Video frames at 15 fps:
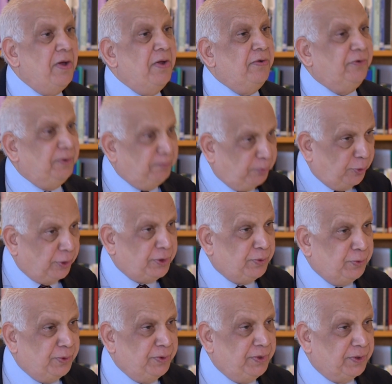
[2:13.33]
report
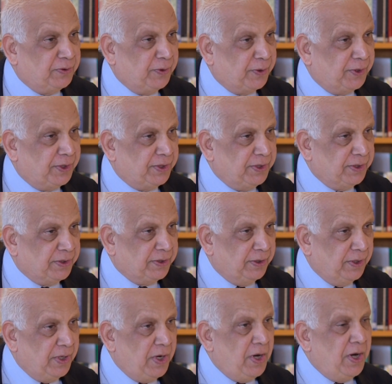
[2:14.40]
to the authorities.
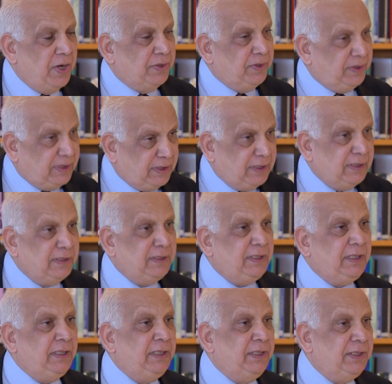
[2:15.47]
So this is
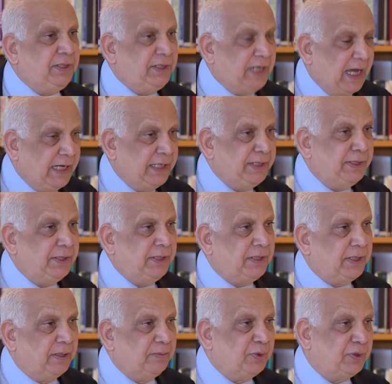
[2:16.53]
the challenge in
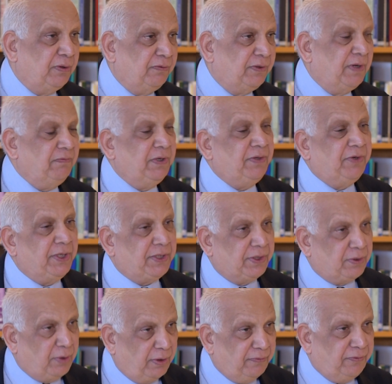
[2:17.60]
terms of giving greater
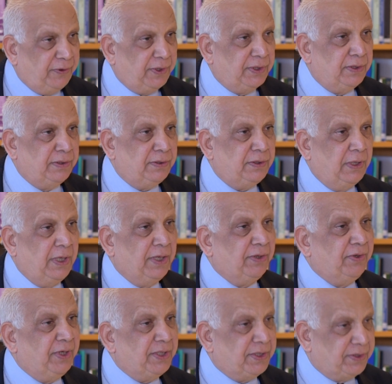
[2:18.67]
confidence,
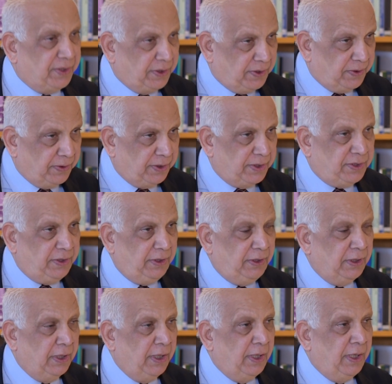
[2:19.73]
greater security,
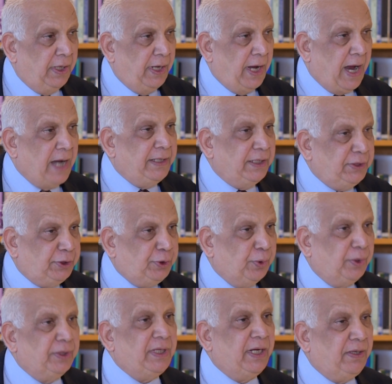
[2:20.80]
and
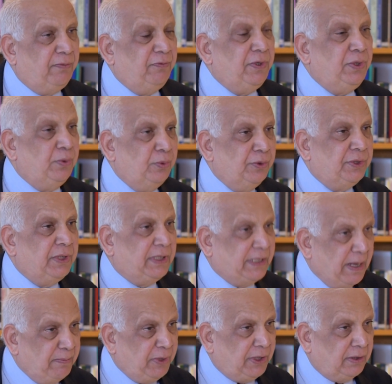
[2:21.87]
ensure that we use
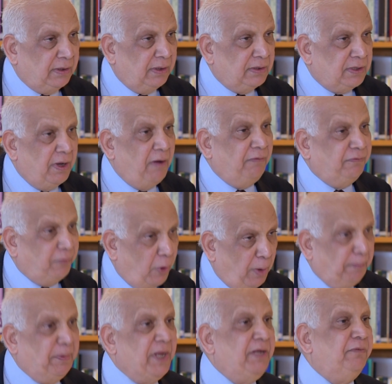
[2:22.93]
chemicals
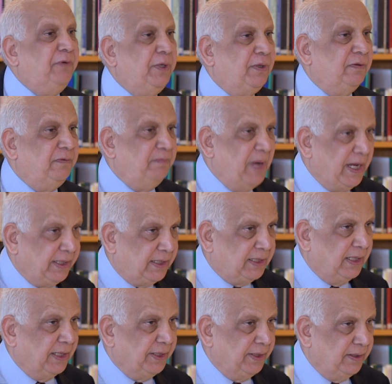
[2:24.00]
for benefit of
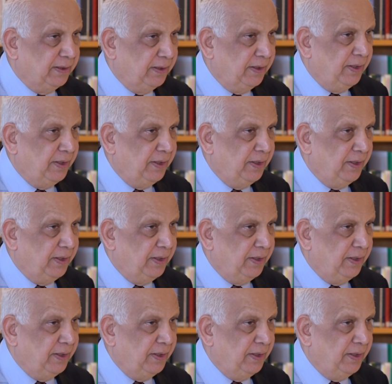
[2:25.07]
mankind.